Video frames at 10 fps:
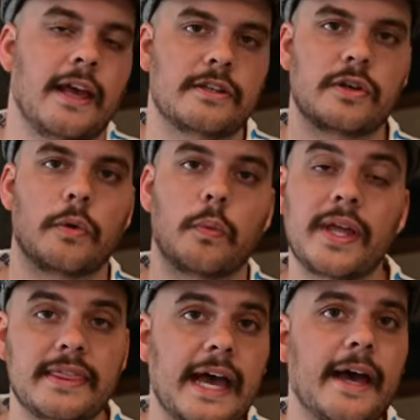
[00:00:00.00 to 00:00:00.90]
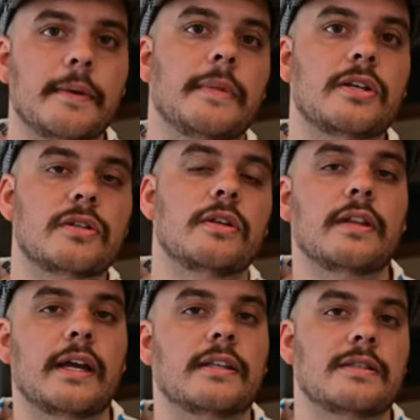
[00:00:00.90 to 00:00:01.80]
So with that, make sure you
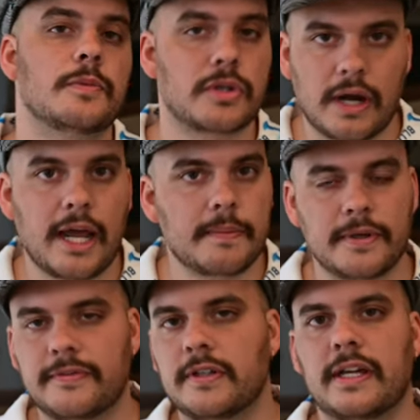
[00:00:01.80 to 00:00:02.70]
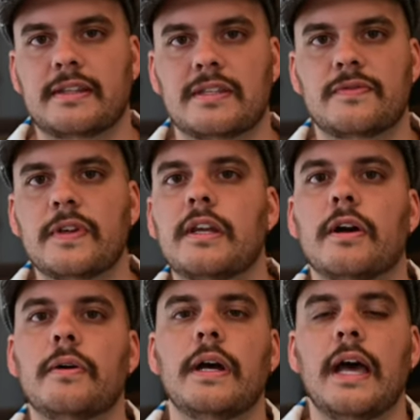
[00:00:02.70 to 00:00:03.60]
like and subscribe if you like this
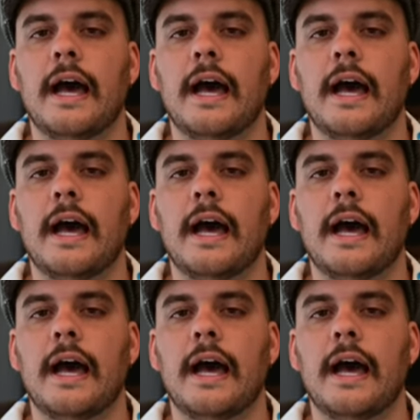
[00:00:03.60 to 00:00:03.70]
video.